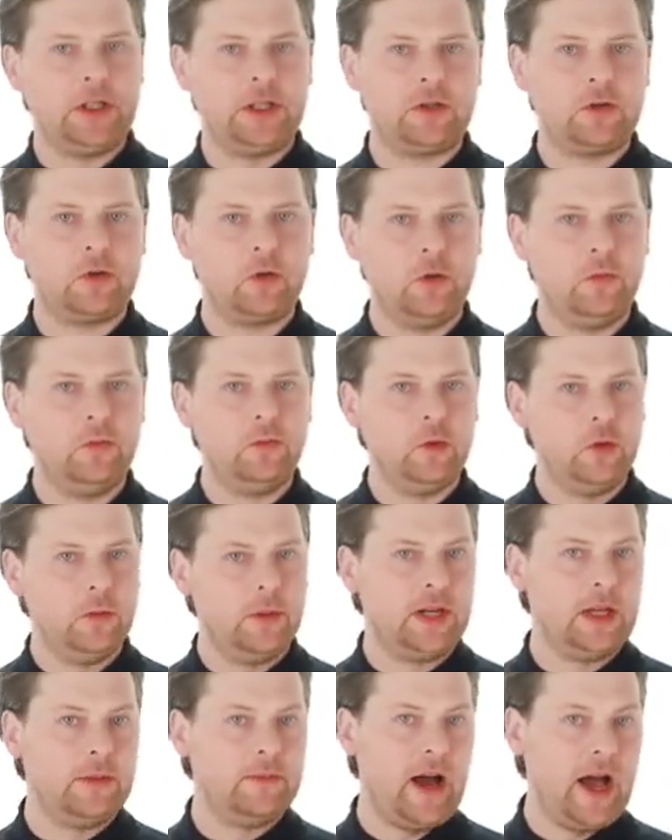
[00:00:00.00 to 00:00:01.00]
you hunched over
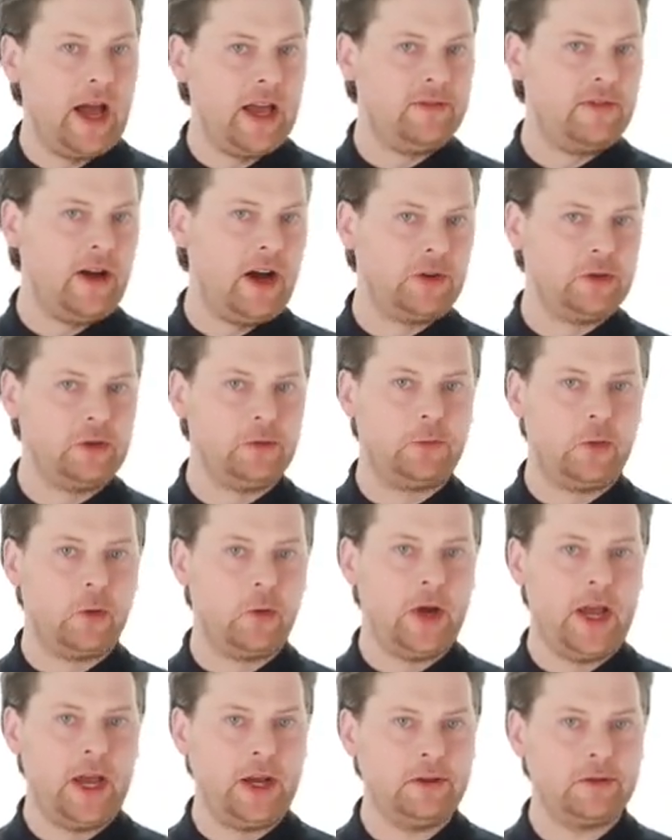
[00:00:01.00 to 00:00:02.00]
the iVario
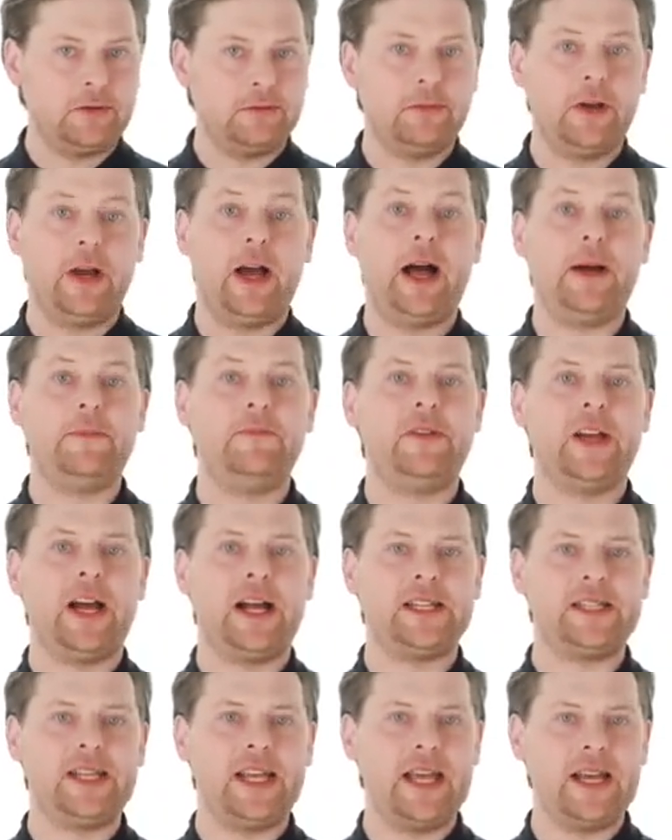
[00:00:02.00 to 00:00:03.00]
Pro, we're
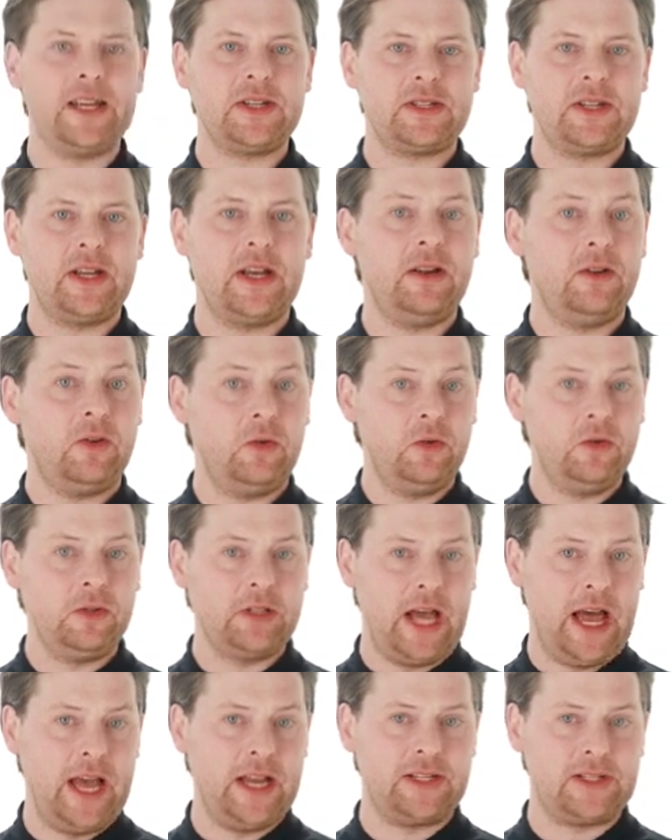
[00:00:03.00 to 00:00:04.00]
also the first and
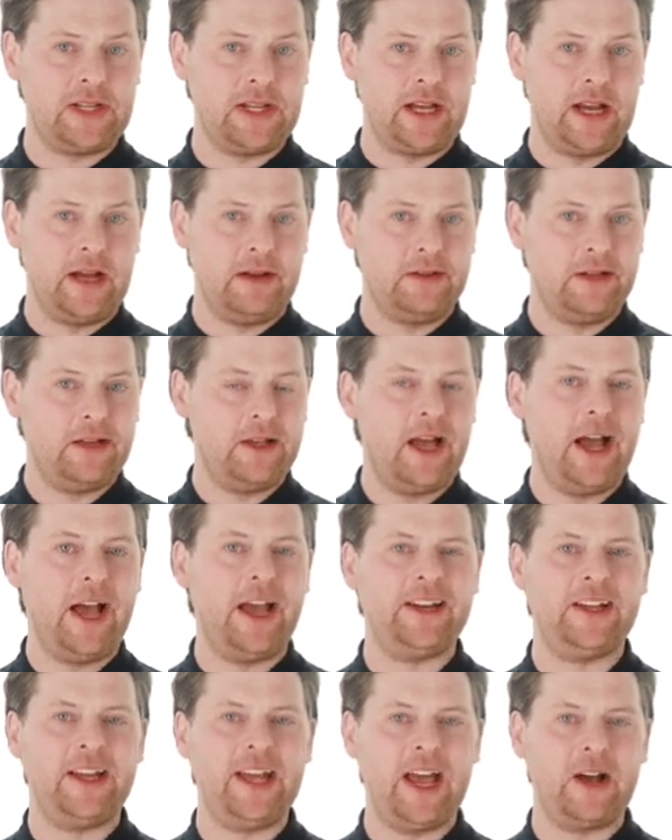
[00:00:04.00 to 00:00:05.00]
only manufacturer
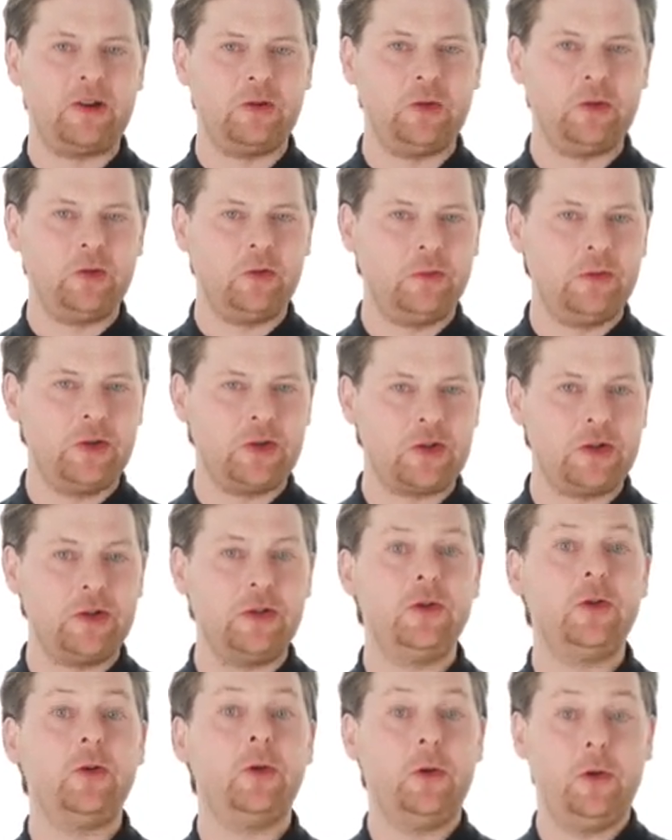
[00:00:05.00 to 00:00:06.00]
with an ergonomic
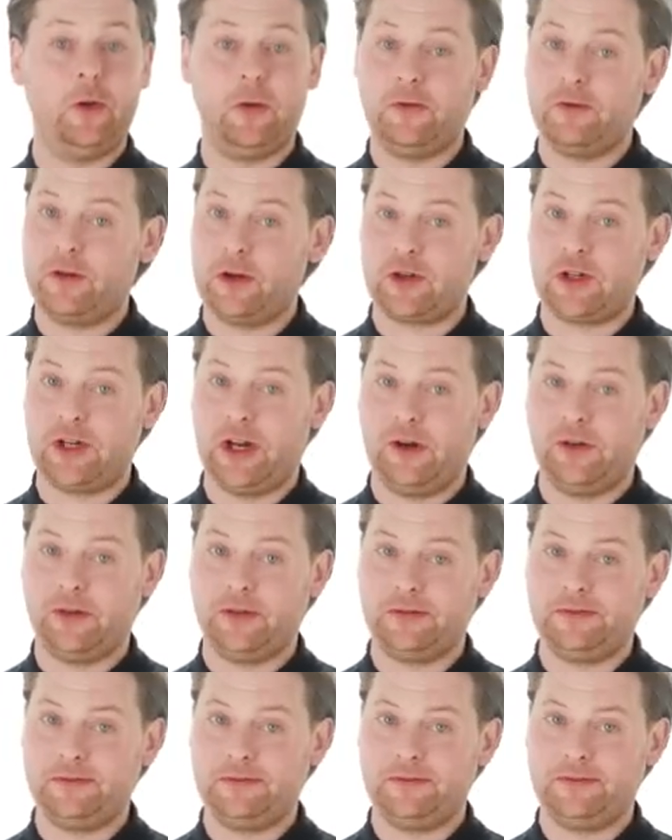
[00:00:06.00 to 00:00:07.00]
height adjustment
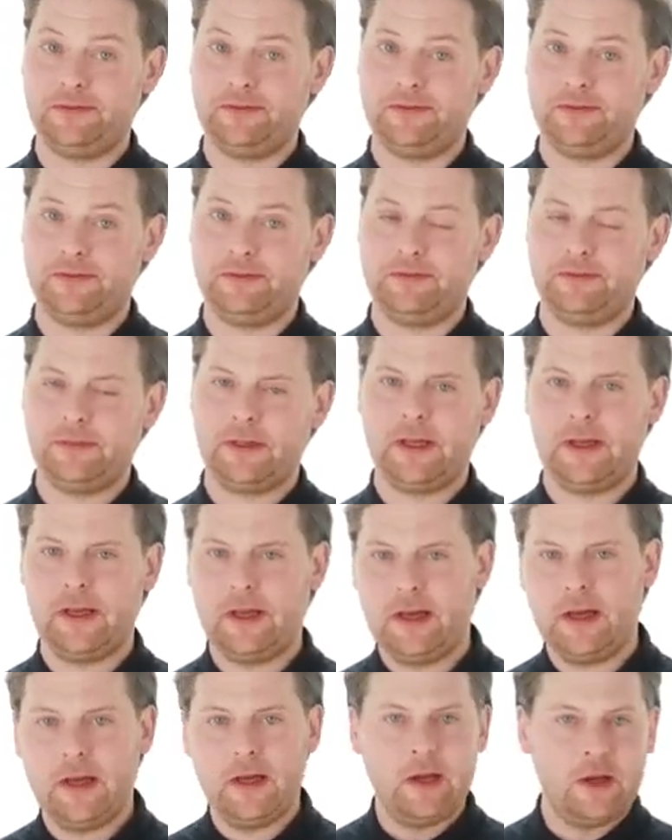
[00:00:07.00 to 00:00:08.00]
feature.
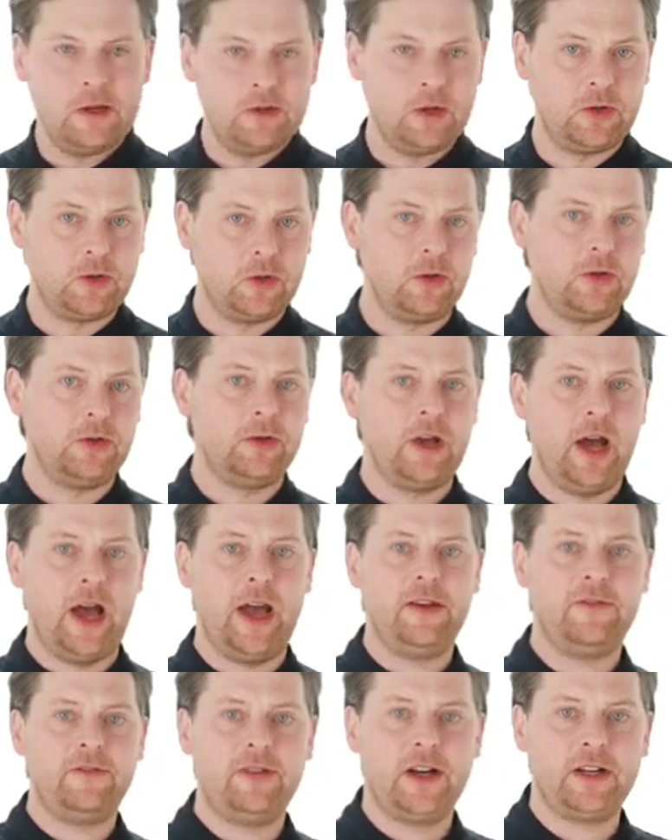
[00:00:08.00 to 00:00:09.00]
All you need
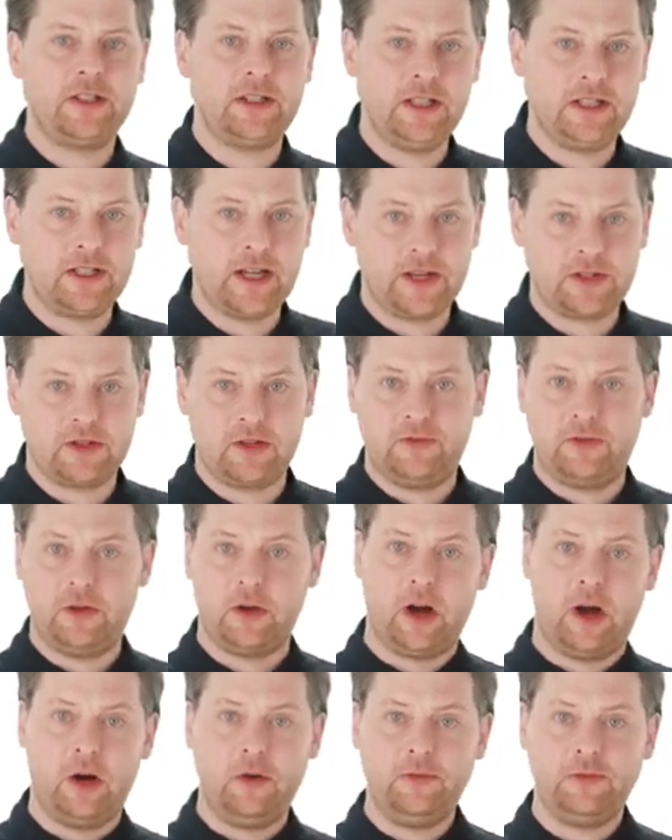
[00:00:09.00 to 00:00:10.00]
to do is use
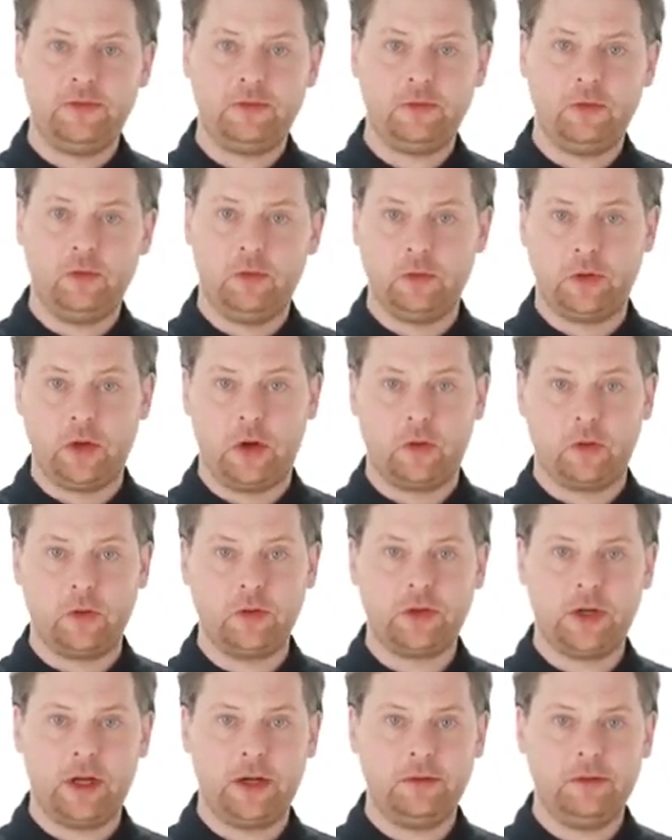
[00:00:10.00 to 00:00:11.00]
the up or down
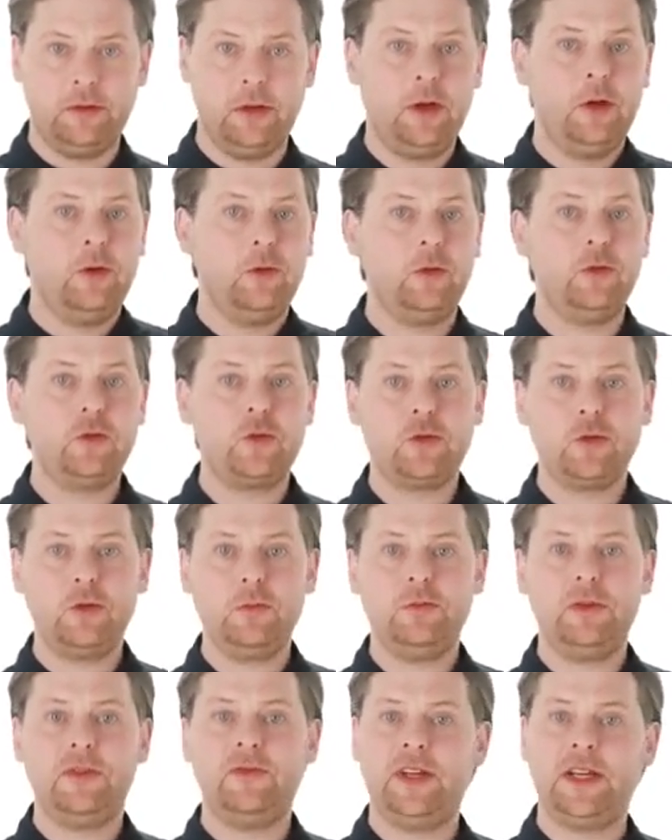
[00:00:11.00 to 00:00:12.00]
button to
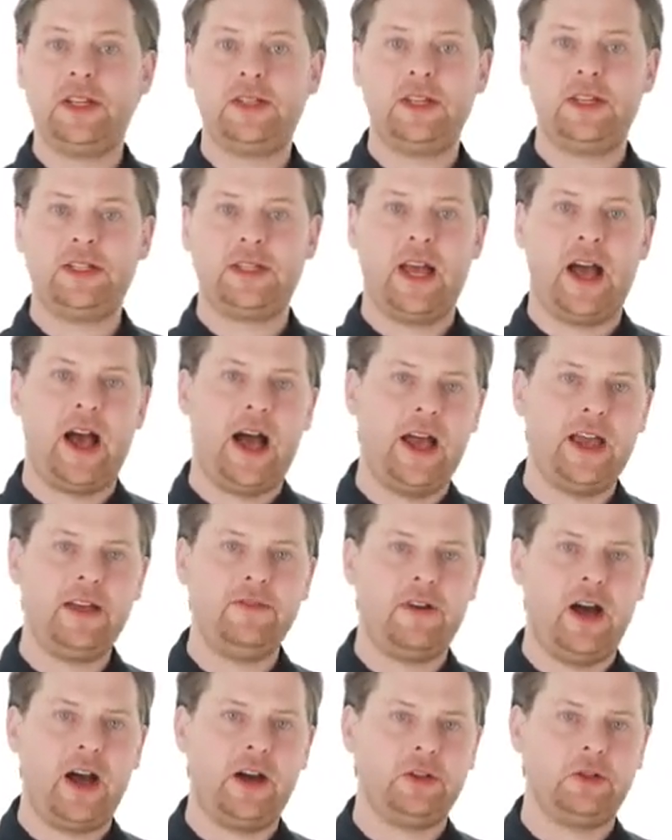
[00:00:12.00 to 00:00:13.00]
set the iVario
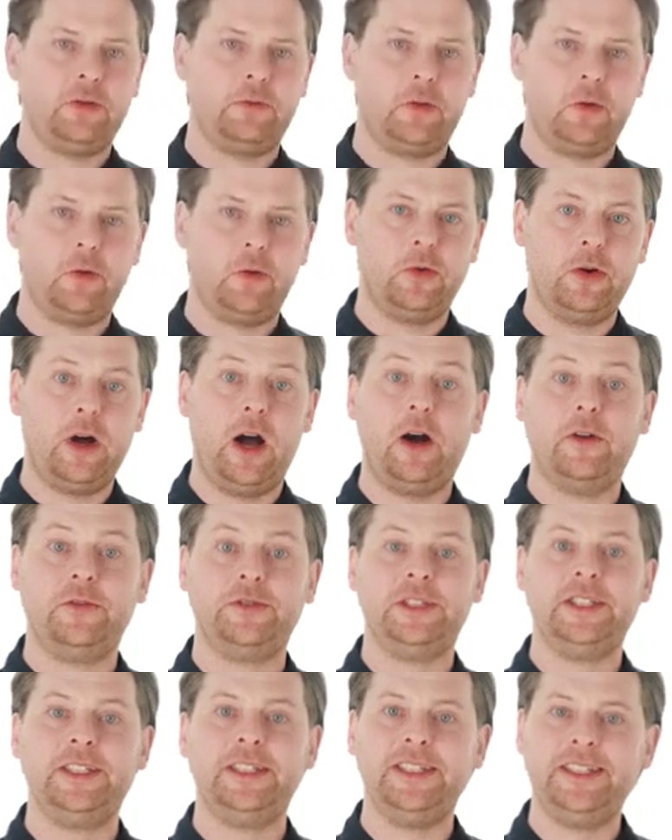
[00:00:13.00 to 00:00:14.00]
Pro the
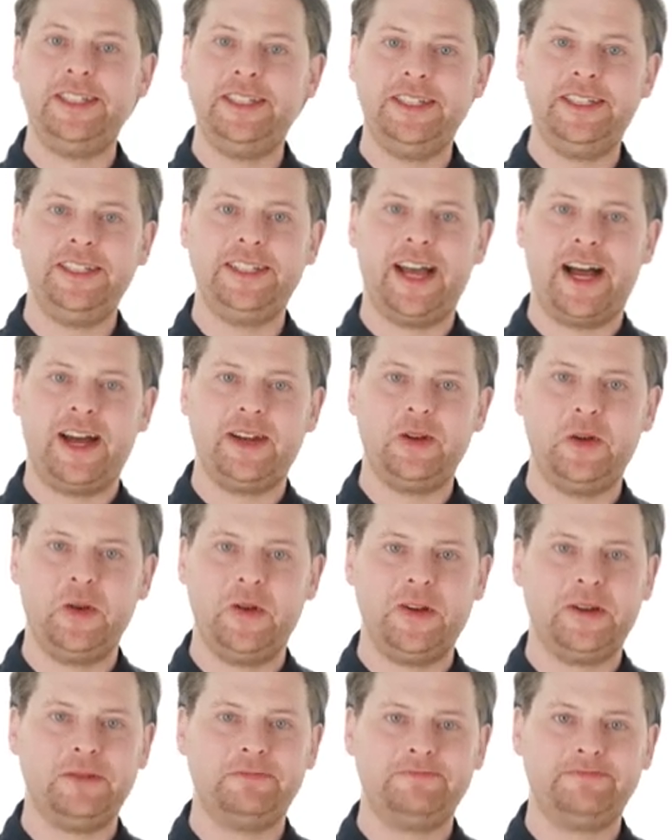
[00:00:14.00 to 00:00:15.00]
perfect and ideal
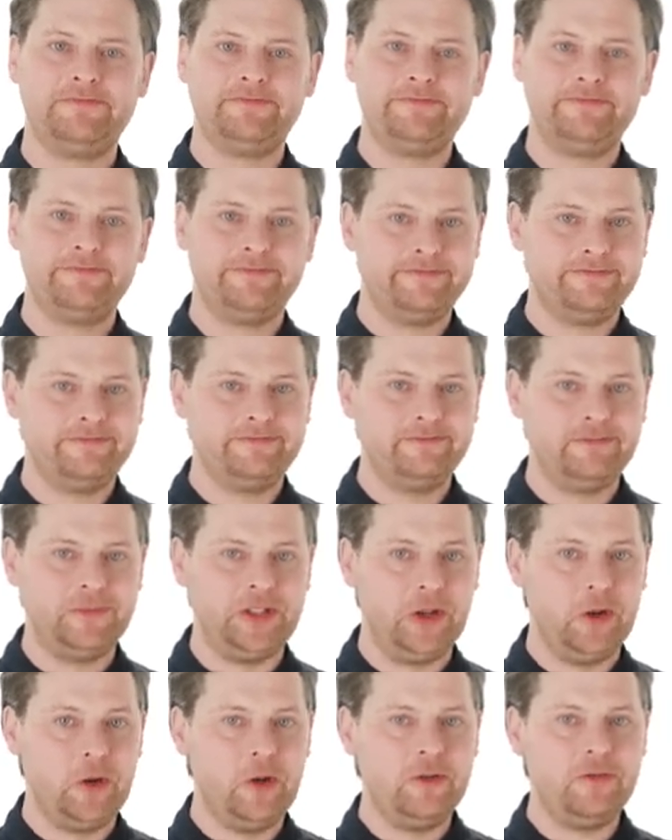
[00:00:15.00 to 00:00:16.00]
height.
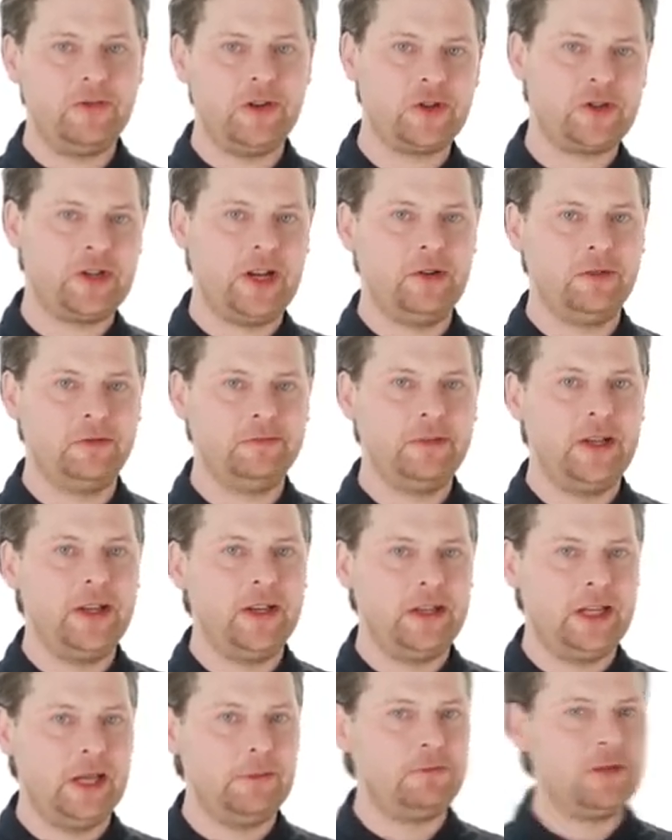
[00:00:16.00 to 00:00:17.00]
This great feature
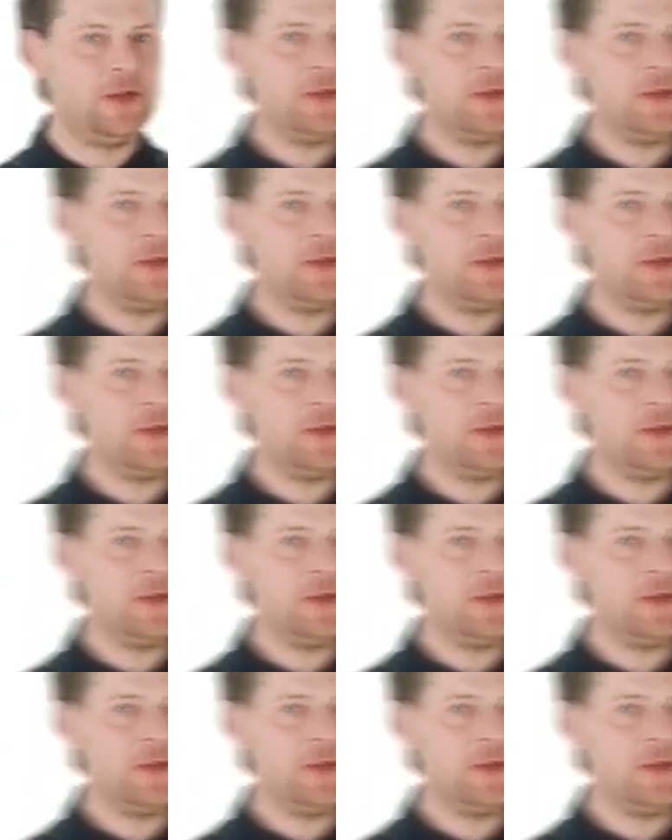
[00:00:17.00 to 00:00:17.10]
is